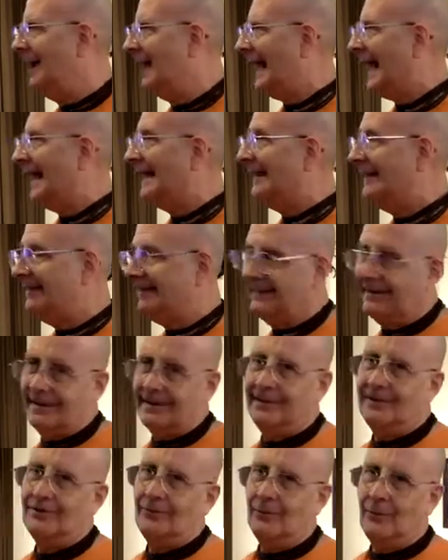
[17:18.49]

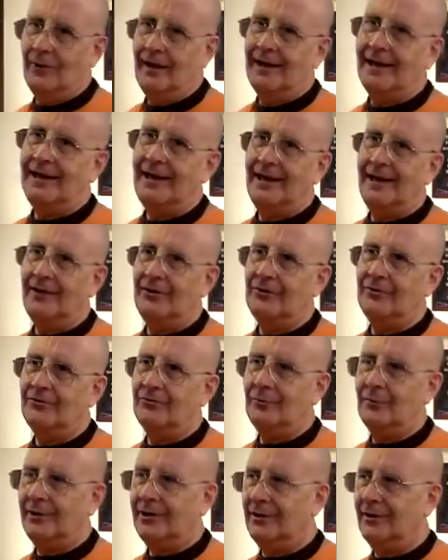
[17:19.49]
anything in the White House
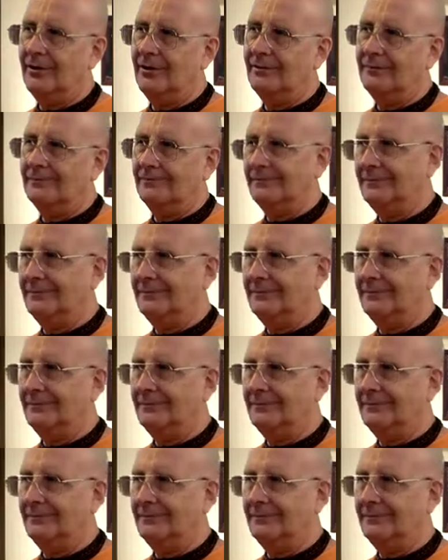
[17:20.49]
where